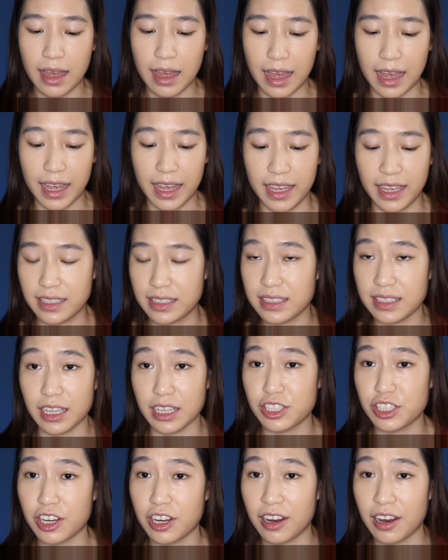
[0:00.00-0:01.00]
I
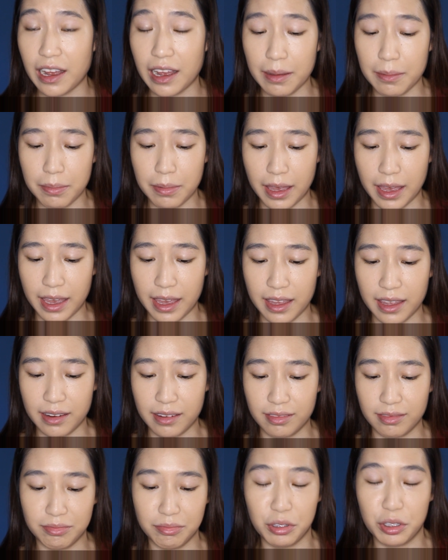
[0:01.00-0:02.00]
search her up
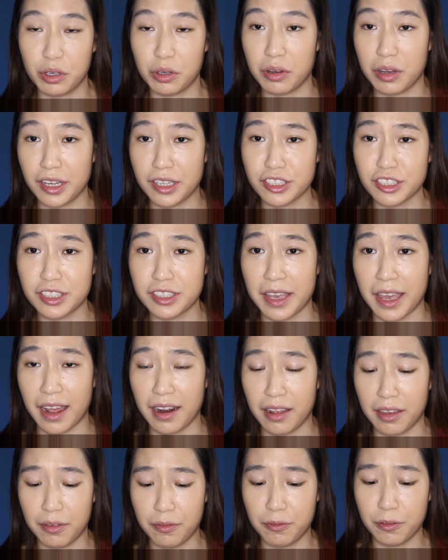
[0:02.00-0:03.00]
and, you know, I just get
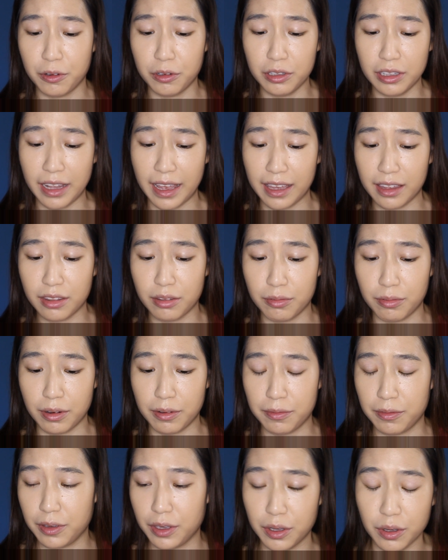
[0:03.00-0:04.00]
a full-length
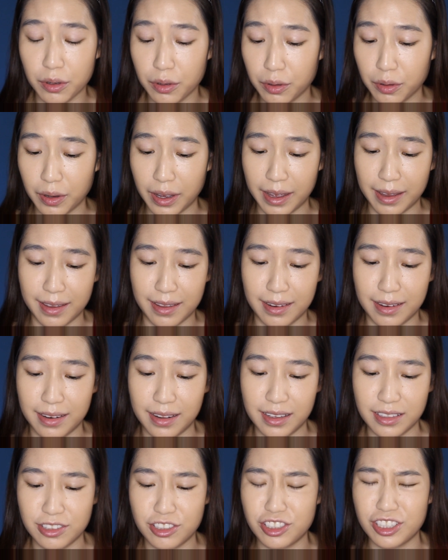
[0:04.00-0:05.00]
review, and
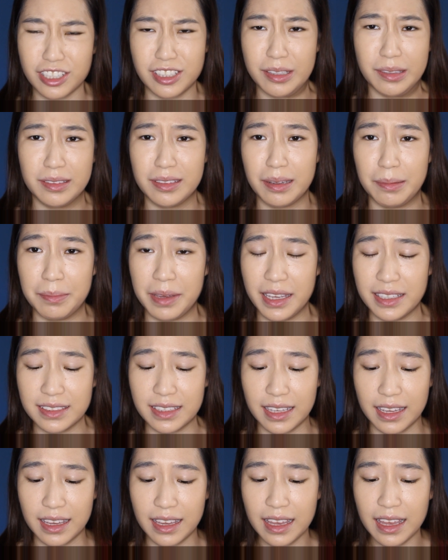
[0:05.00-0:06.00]
it's just
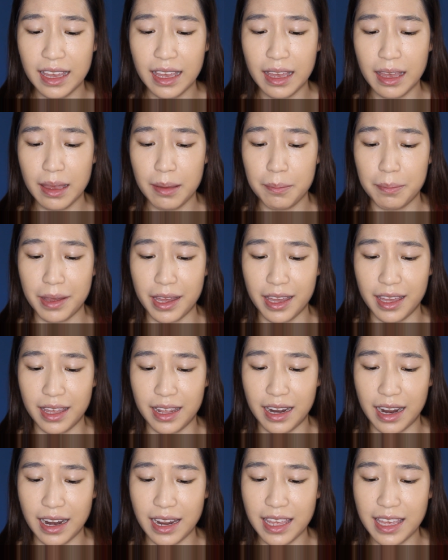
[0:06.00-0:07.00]
amazing. But
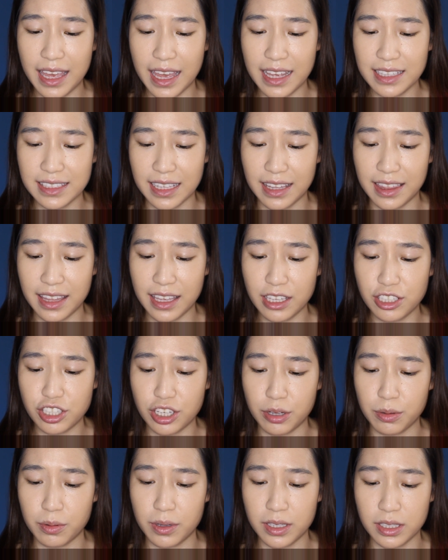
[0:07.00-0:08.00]
in any case, I think
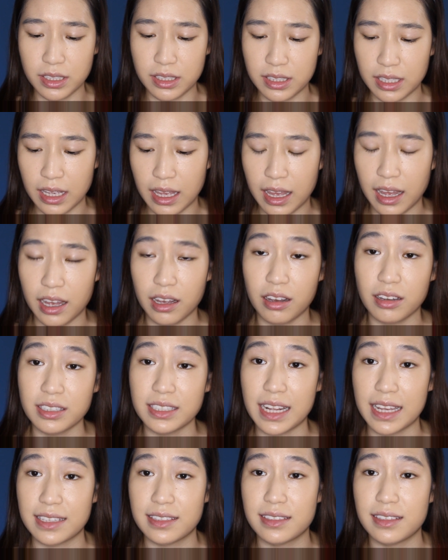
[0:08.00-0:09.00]
she was a
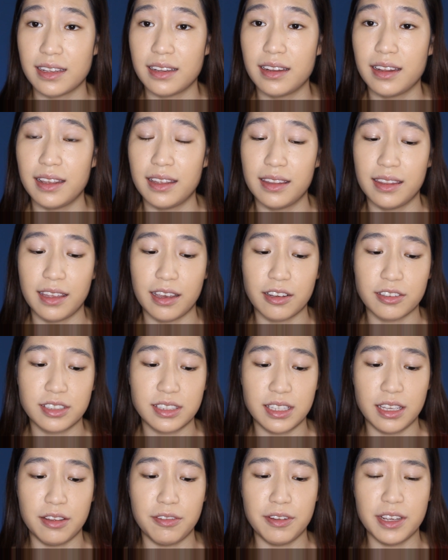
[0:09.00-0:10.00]
contestant in their
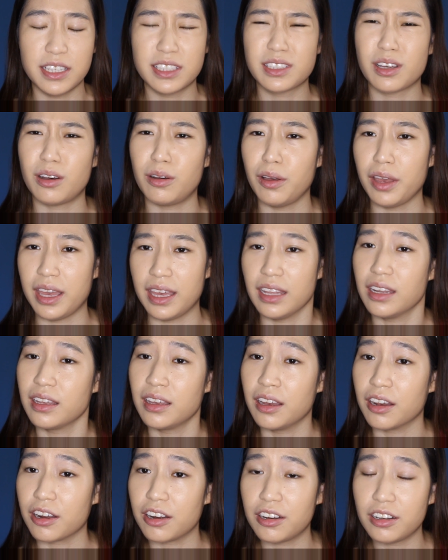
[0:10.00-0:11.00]
series called It
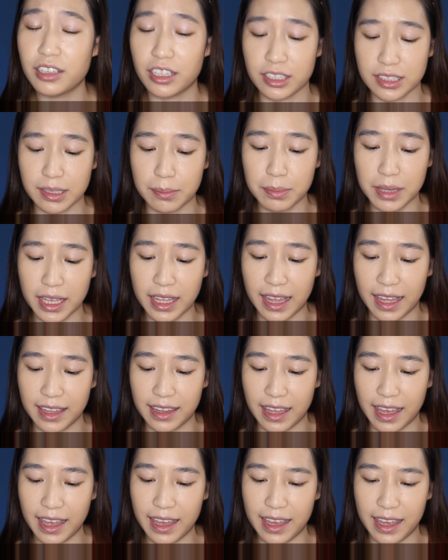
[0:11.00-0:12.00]
Girl or something like
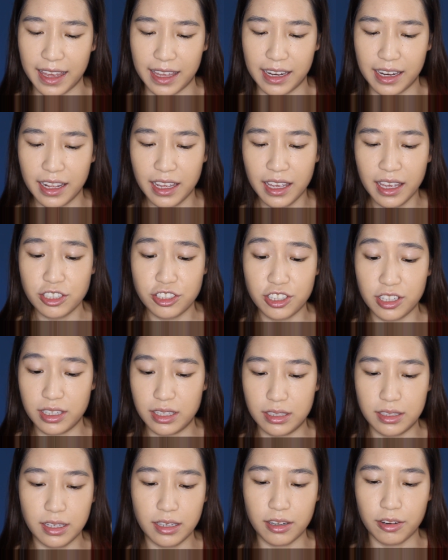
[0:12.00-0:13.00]
that, and
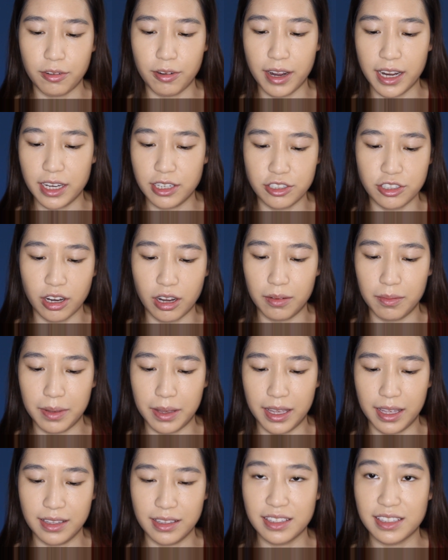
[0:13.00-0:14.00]
she did a great job
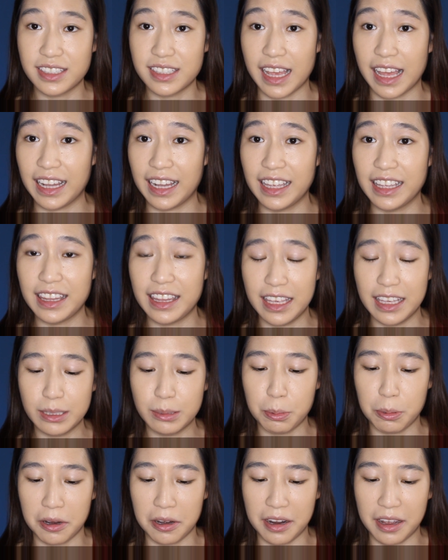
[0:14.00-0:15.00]
in selling these
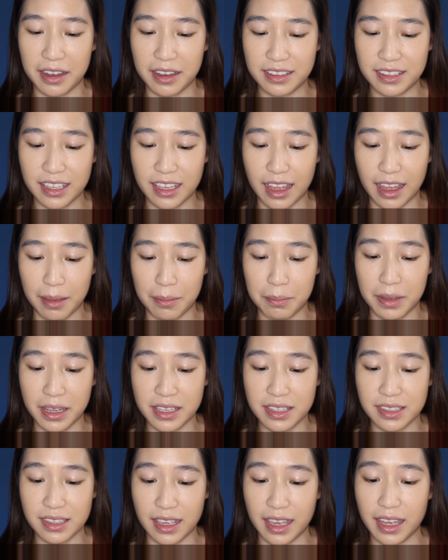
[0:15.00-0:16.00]
products, I
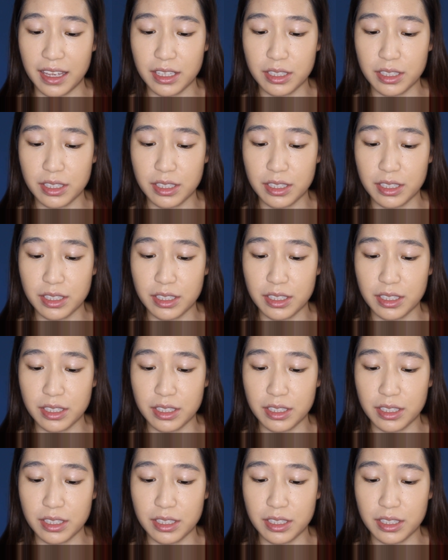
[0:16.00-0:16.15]
must say.